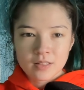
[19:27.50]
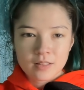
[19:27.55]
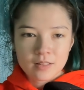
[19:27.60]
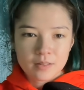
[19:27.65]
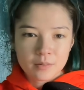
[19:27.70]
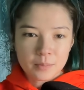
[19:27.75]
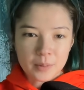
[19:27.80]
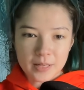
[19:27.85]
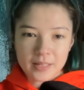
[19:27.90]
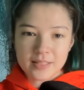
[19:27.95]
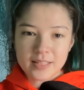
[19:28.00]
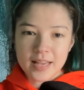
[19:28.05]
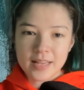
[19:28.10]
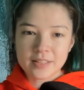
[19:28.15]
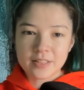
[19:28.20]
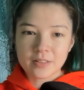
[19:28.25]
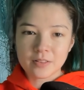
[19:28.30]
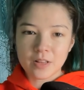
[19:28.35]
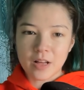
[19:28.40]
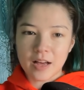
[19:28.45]
But it takes
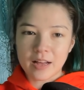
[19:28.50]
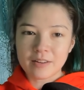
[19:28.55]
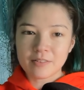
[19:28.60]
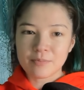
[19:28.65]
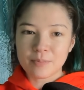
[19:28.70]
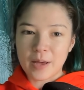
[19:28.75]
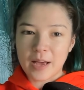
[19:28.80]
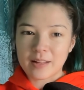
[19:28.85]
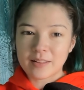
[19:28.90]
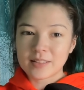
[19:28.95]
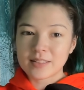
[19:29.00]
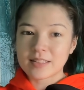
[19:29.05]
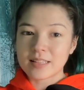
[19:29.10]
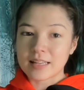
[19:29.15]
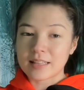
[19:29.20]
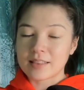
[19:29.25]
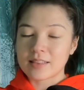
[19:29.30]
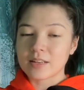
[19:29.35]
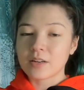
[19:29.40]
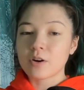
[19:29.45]
a lot of balance.
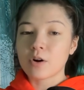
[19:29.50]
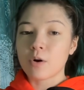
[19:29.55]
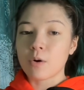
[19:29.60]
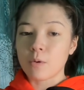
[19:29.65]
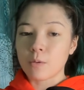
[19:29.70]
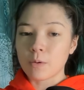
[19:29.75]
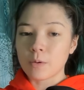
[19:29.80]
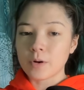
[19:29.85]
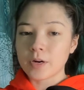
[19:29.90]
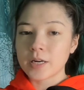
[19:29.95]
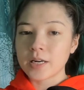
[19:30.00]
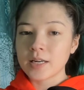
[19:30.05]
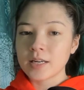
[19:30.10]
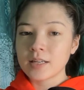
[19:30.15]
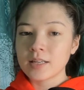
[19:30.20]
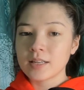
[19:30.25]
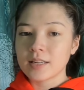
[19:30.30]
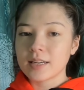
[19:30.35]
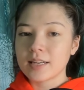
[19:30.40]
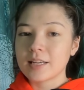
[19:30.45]
Like the
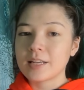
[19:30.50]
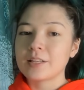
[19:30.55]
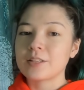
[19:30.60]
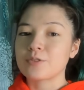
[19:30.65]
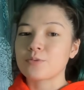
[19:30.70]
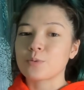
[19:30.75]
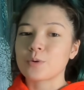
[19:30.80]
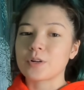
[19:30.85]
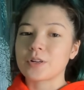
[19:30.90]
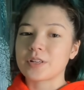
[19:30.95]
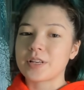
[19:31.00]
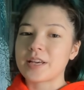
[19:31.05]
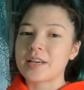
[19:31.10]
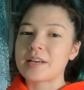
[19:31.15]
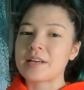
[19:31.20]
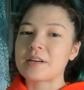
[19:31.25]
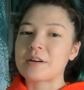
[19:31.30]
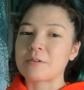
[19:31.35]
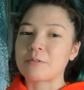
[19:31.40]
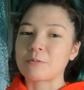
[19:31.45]
core is
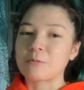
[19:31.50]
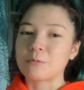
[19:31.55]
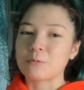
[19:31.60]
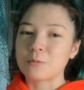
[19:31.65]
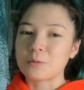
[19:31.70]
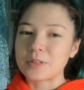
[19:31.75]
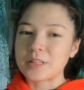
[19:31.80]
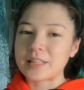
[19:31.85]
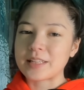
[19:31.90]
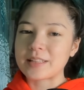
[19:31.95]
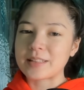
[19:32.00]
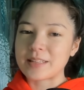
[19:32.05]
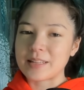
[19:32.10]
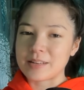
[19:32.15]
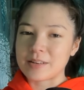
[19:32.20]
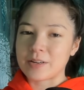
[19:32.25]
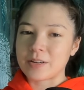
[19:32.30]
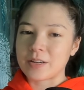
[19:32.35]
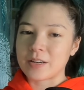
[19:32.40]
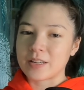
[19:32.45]
working really
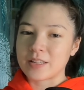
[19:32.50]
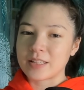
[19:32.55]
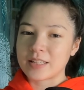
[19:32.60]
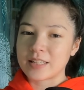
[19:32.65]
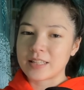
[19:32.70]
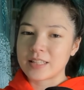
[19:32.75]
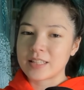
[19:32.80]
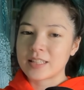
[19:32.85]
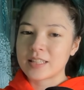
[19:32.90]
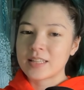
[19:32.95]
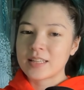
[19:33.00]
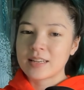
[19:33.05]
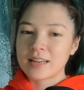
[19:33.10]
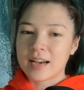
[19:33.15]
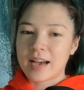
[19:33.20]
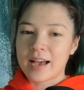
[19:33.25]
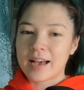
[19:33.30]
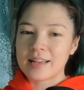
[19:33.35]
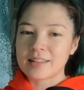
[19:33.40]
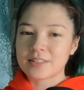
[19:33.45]
hard here
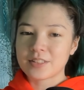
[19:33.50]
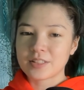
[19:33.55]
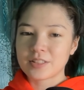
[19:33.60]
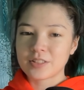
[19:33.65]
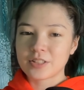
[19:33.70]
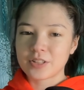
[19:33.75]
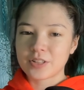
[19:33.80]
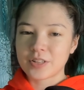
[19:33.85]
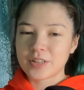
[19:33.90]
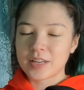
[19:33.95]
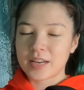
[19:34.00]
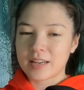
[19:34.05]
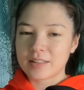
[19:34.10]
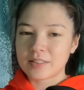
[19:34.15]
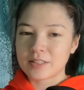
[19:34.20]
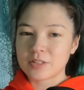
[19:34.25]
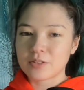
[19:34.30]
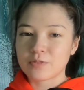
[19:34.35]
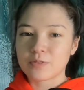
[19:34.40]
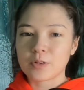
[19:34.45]
as they're turning on
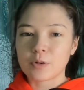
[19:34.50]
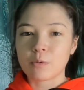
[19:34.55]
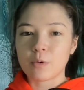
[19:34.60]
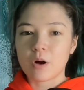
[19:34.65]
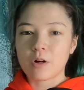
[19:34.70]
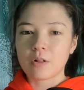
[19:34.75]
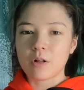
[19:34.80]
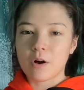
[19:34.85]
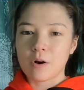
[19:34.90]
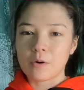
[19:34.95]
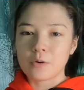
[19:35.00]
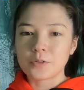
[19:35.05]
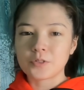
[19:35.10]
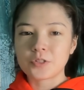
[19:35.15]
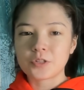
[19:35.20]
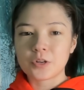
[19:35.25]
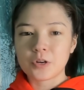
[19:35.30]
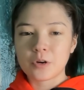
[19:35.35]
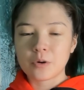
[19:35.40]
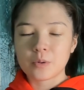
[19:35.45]
this foot while
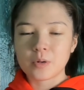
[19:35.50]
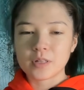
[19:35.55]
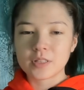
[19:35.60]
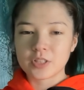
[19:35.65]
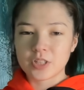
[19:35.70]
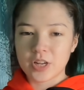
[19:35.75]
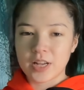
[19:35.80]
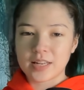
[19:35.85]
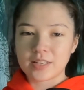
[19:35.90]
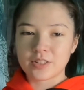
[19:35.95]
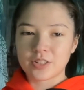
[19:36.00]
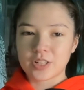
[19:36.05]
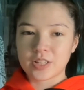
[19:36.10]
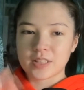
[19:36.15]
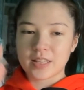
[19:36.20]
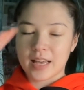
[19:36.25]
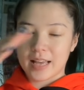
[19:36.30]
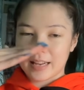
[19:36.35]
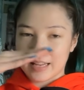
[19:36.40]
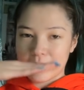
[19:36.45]
also changing
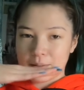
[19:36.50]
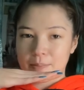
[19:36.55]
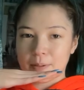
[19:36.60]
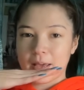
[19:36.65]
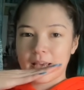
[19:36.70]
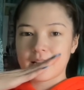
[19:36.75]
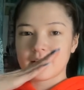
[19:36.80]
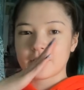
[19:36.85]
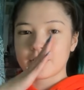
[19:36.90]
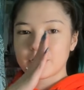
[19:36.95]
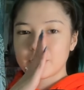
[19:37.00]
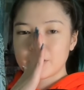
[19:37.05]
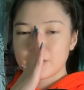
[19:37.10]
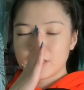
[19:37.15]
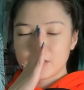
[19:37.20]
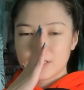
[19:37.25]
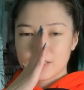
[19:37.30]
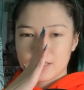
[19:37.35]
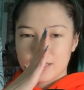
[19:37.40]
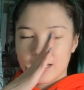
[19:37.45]
that hip angle
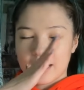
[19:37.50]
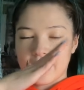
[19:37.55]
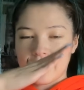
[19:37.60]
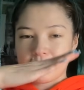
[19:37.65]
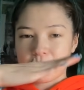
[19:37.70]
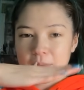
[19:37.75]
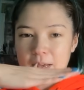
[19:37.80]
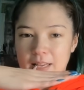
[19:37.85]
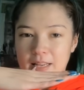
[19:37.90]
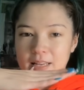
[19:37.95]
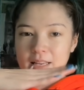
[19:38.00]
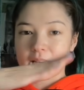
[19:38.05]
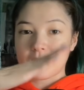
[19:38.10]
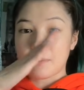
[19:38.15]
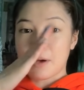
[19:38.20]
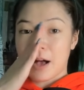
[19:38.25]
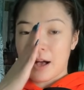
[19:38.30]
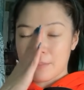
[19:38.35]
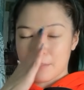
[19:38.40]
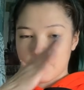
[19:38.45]
and making it
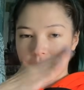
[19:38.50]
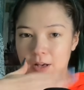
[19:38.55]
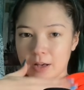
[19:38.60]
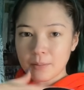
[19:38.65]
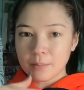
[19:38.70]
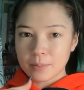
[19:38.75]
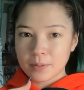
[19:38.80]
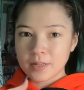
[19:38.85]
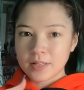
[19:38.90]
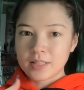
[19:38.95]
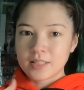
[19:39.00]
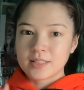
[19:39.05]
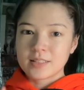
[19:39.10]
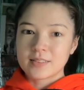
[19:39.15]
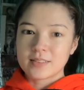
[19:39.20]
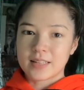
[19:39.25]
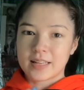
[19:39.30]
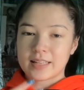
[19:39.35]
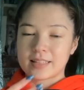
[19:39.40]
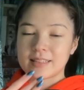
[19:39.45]
pop up.
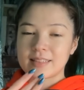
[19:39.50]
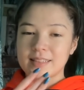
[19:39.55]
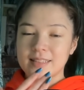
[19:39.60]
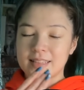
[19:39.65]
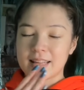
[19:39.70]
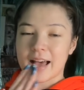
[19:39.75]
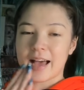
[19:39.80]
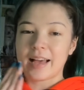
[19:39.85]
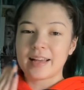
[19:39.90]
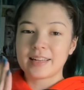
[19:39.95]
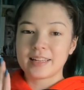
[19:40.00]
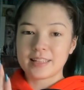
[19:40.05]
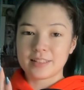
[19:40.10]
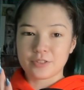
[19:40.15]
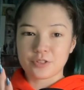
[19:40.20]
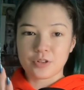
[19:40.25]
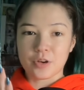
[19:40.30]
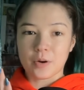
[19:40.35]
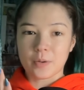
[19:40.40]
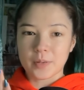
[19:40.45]
Like that is
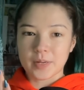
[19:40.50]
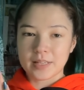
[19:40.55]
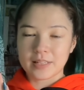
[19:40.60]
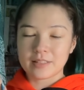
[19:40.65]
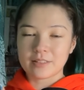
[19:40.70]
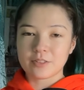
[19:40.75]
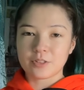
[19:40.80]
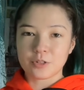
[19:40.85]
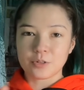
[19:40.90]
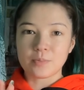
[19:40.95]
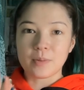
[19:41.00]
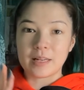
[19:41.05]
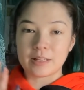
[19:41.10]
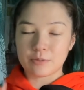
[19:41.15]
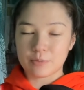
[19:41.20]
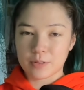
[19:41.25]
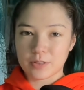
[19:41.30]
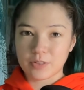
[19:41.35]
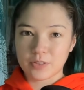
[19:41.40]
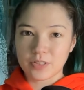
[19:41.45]
going to mess
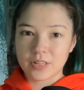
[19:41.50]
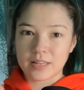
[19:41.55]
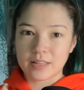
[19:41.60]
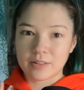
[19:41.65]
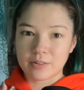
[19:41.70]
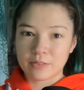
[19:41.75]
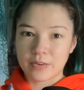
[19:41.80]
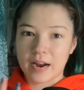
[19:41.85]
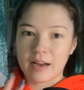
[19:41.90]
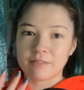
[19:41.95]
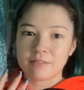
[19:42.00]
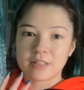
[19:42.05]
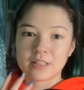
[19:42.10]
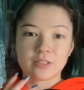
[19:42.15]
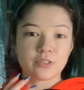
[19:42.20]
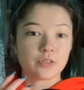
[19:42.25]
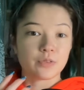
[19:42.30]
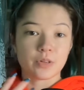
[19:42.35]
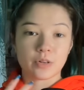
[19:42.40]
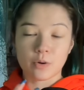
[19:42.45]
with your center of gravity.
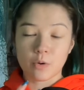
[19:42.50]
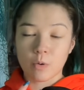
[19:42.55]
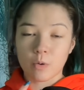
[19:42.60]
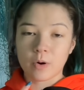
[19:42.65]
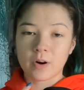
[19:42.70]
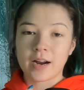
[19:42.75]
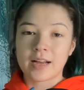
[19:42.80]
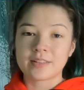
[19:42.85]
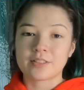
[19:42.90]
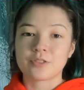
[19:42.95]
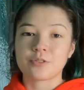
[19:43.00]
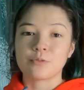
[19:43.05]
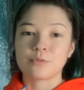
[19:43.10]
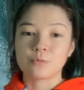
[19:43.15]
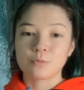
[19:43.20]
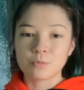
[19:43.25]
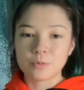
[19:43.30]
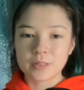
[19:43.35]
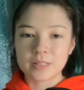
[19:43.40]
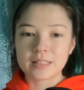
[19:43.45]
So the core has to
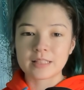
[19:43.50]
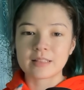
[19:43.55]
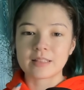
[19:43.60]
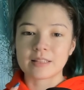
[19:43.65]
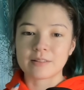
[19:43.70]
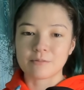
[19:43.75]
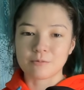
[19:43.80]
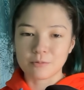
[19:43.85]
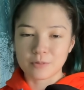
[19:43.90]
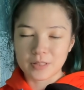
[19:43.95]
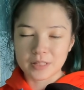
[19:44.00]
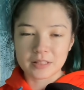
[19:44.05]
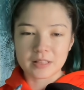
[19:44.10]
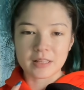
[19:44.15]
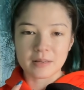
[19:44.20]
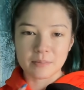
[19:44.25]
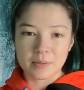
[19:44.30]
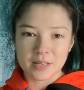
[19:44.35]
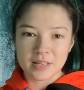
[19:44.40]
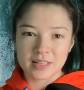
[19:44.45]
really, really
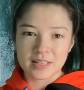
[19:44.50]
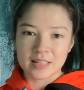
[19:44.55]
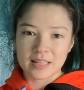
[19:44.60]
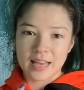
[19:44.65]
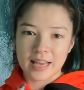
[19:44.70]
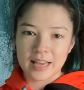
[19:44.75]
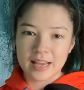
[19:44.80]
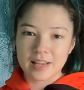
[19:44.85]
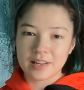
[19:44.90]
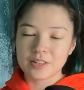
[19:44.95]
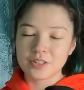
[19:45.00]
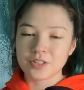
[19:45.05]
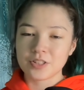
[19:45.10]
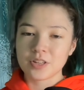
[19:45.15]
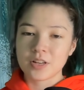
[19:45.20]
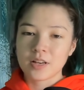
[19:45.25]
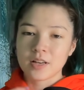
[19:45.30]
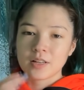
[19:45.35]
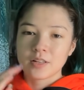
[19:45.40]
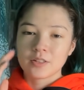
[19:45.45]
be engaged
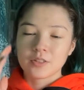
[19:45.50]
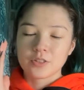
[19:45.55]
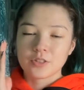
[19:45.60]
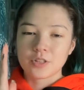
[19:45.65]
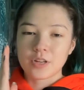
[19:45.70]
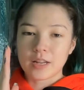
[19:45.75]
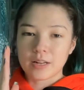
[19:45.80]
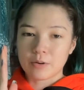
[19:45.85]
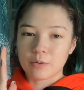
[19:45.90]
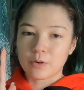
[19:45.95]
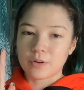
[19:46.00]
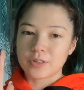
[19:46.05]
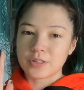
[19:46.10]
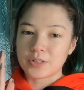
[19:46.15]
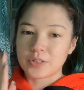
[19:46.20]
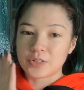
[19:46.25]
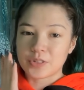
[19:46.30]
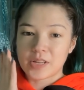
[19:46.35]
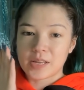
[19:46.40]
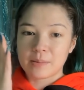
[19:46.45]
in order
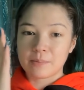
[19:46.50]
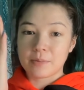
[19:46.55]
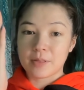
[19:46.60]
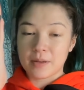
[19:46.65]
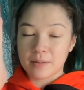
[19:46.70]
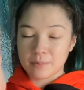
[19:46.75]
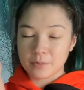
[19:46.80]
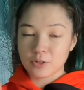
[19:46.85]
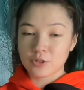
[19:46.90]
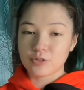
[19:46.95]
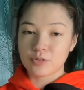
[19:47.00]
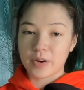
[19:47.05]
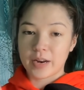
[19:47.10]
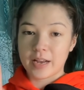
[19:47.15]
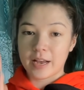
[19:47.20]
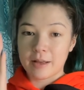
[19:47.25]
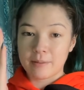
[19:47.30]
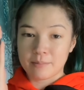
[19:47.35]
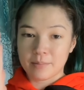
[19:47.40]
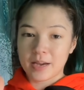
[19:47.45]
to keep them straight
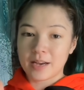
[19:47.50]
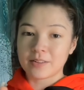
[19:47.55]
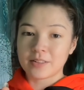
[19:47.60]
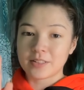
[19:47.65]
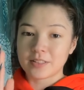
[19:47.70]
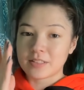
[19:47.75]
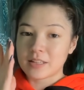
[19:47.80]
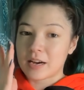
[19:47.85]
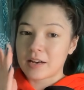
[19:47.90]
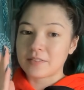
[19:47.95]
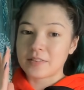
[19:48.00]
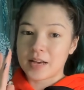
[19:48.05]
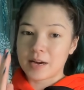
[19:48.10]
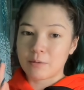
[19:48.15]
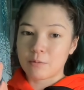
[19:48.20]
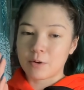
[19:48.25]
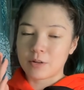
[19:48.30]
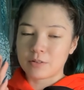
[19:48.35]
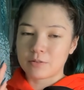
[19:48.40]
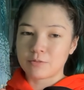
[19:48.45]
and balanced on that
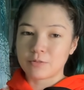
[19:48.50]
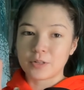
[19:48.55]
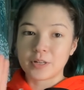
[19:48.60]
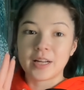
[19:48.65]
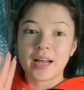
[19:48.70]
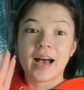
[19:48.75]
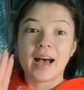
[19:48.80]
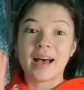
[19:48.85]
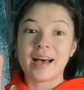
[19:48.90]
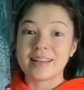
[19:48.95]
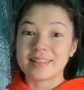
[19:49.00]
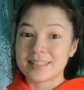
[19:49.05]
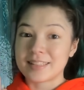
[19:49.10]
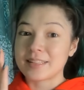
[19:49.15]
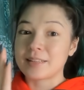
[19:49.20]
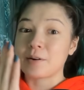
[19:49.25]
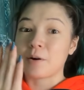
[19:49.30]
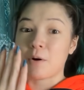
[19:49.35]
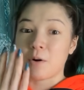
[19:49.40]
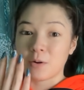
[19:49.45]
one foot as
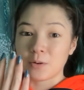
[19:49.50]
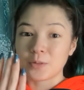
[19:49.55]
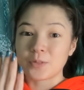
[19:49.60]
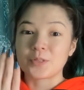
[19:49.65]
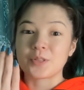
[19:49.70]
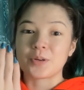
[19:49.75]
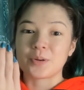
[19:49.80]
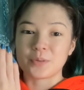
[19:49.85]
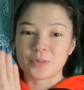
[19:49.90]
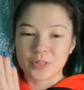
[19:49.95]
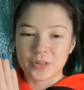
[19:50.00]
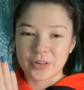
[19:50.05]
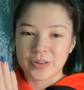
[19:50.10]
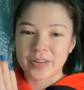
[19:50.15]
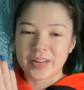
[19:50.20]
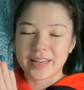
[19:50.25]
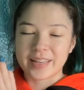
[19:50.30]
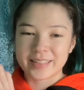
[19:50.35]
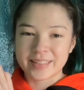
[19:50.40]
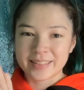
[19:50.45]
they're also
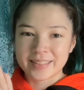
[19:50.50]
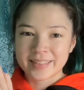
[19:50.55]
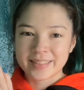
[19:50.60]
turning.